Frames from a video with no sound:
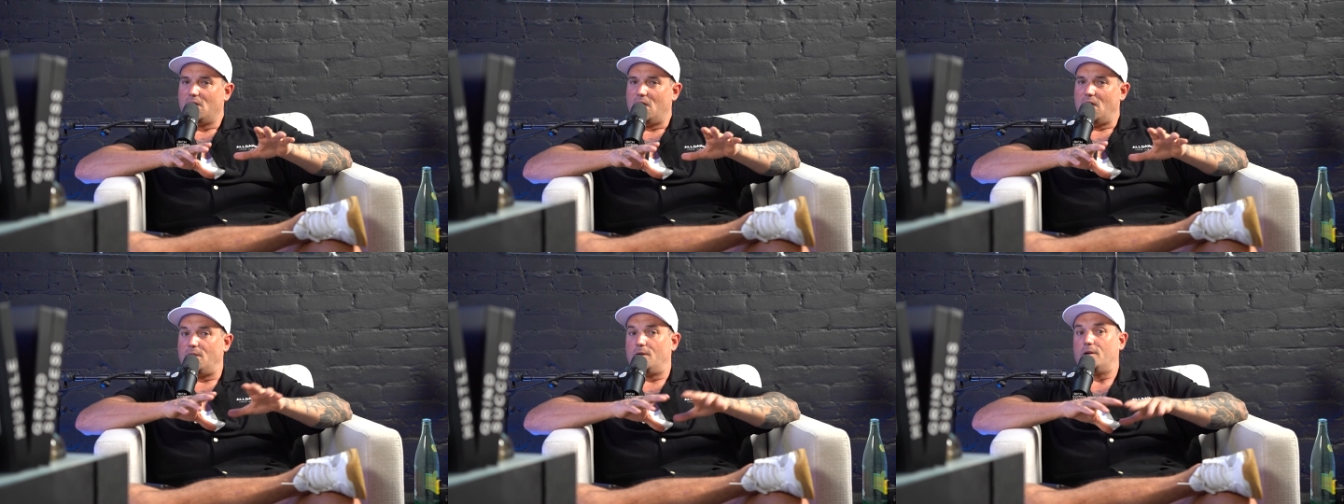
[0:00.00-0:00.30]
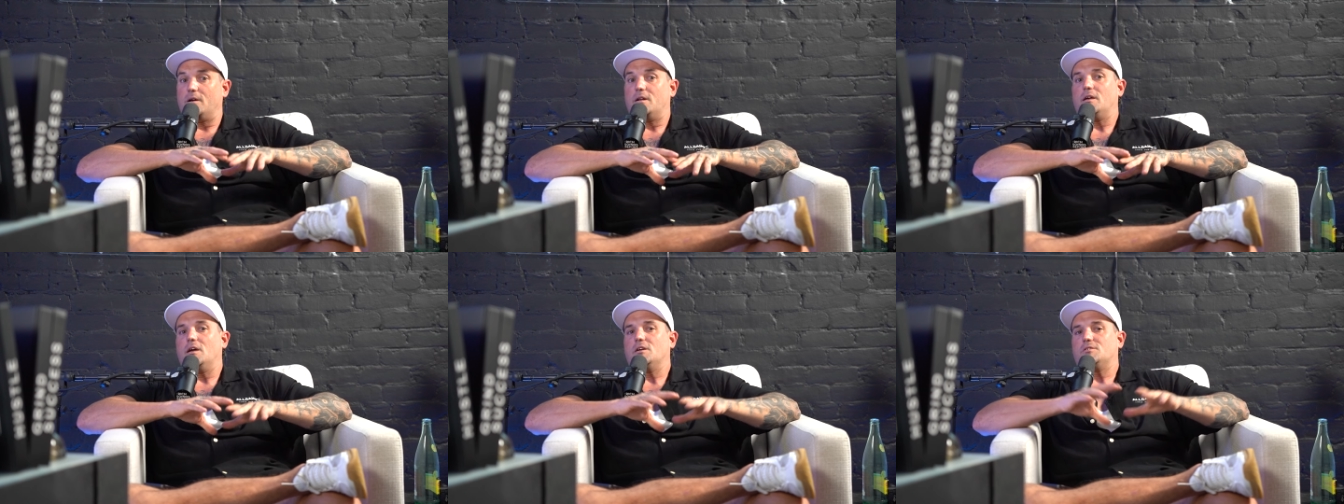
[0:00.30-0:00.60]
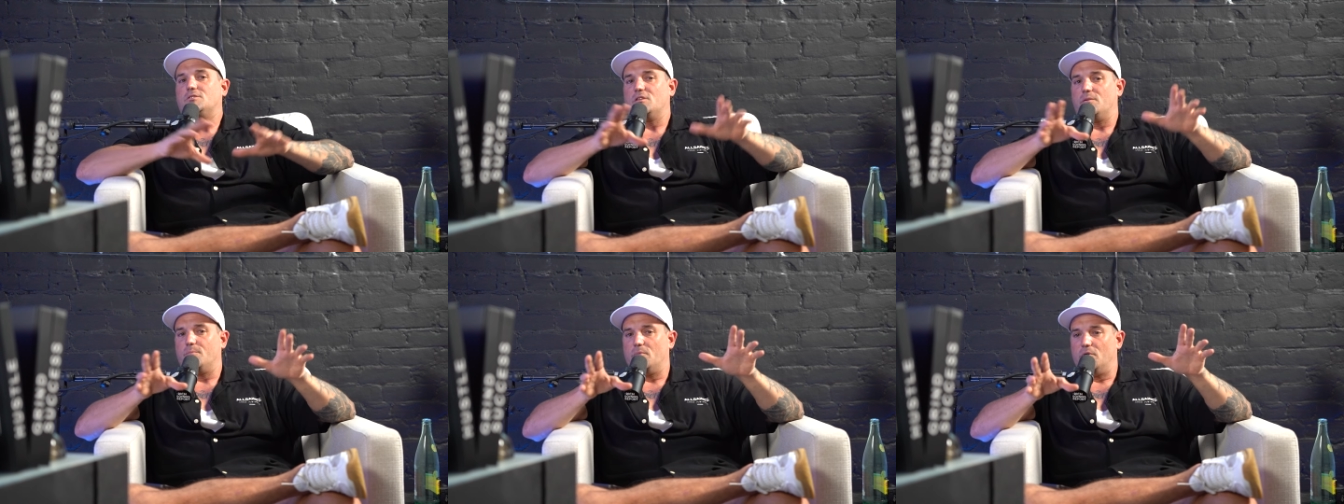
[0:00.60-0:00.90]
and they're going to
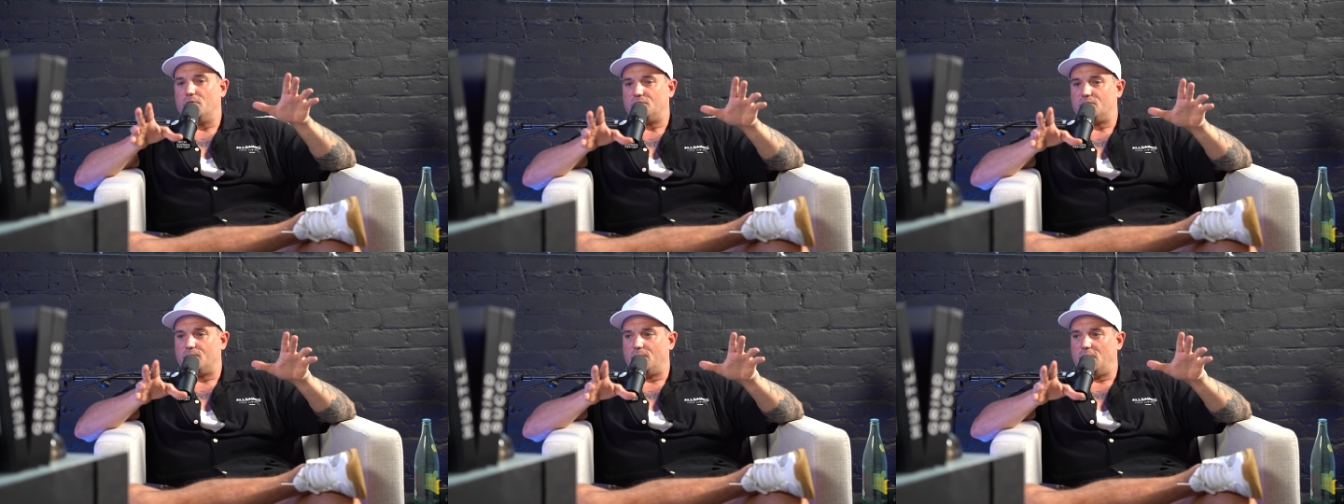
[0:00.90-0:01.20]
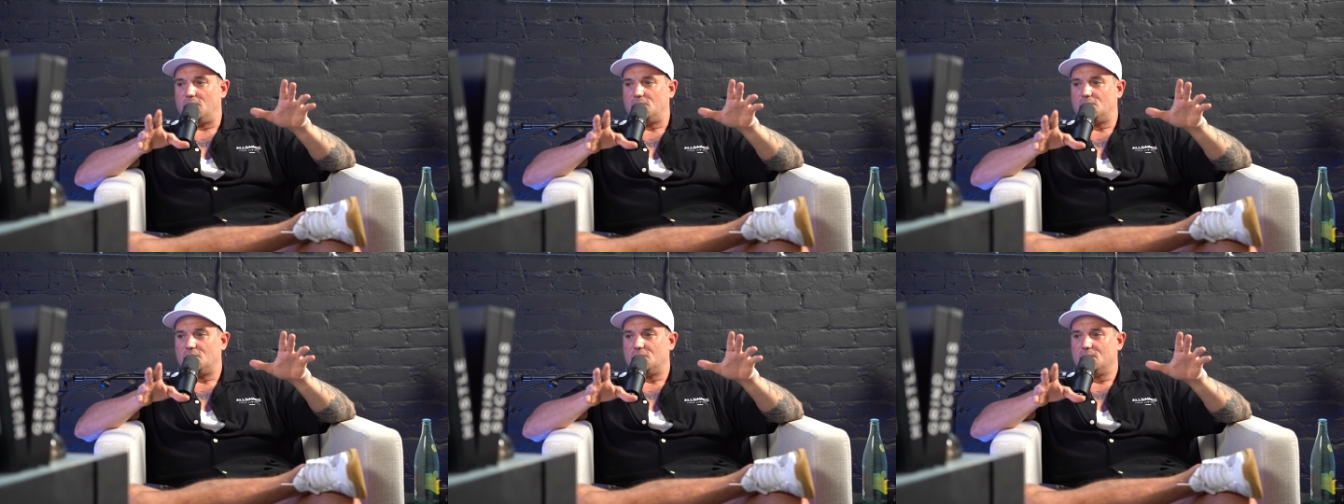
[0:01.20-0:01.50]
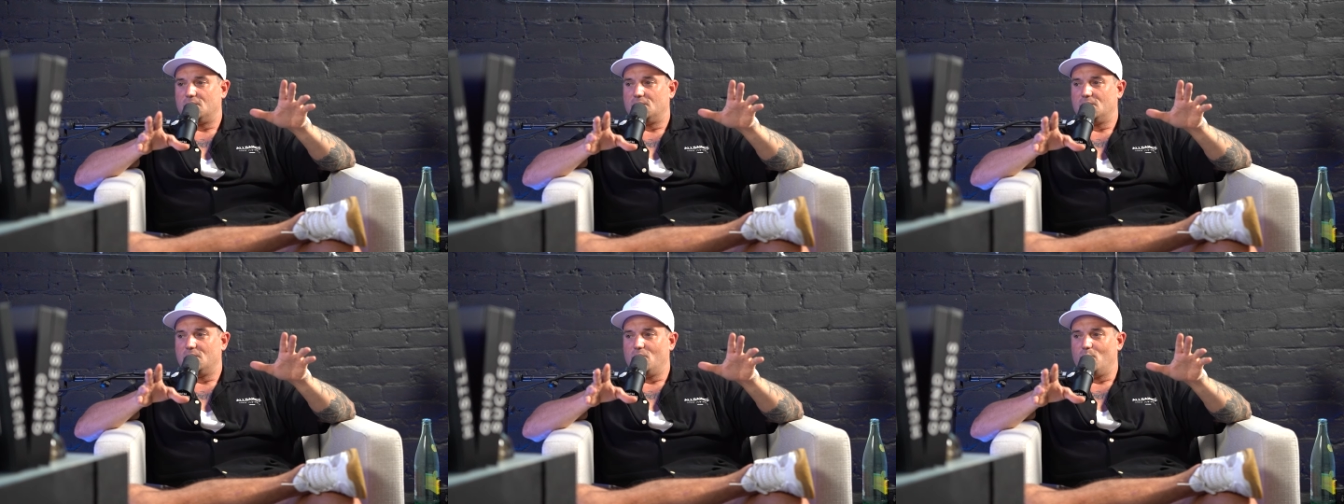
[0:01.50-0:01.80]
get you the most
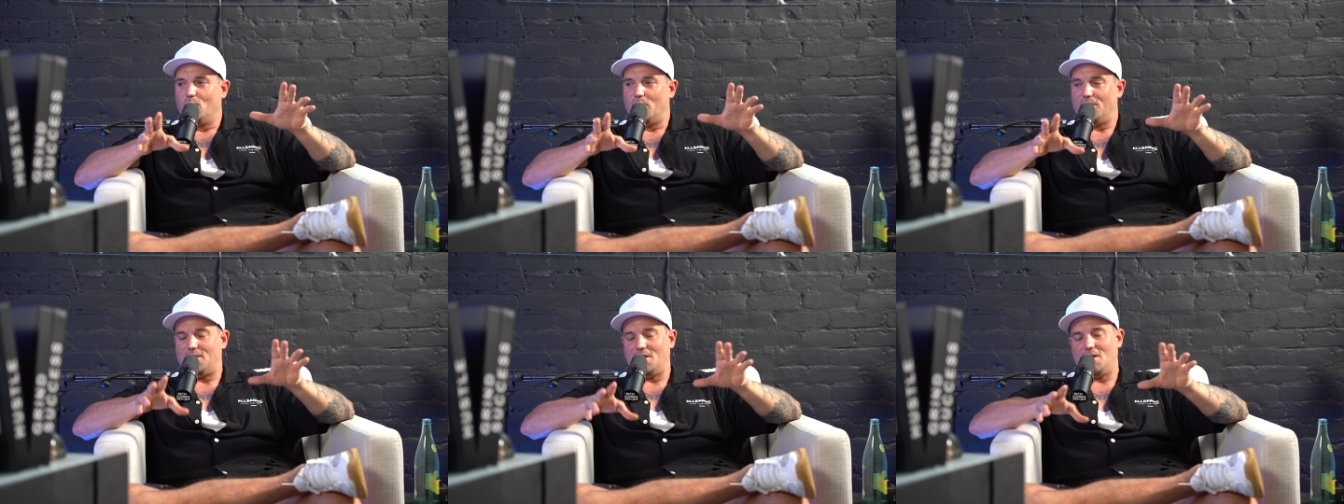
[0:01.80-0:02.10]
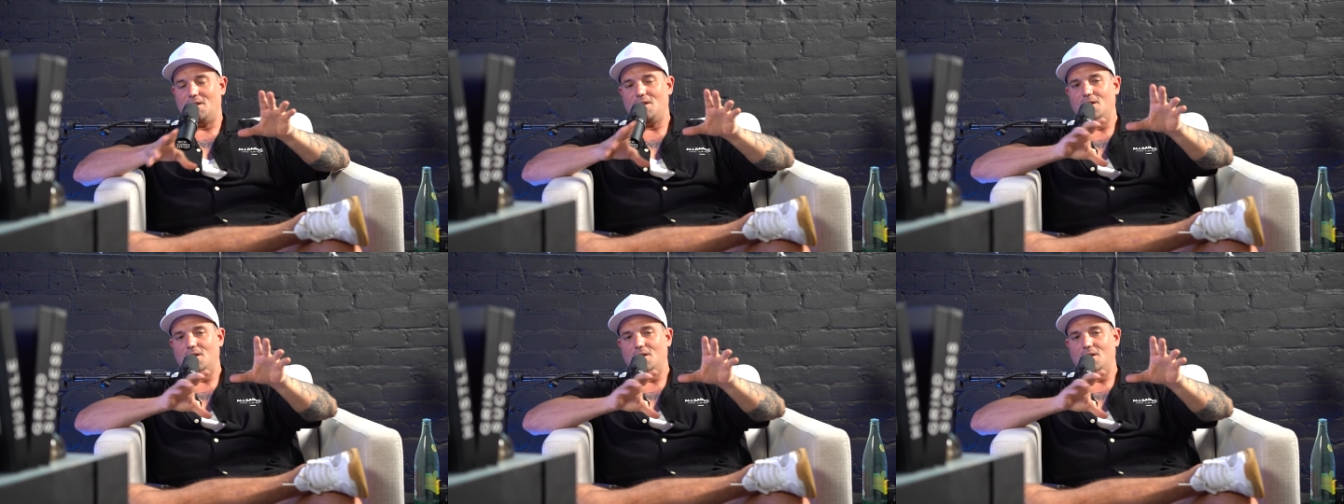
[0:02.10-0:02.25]
reach. But the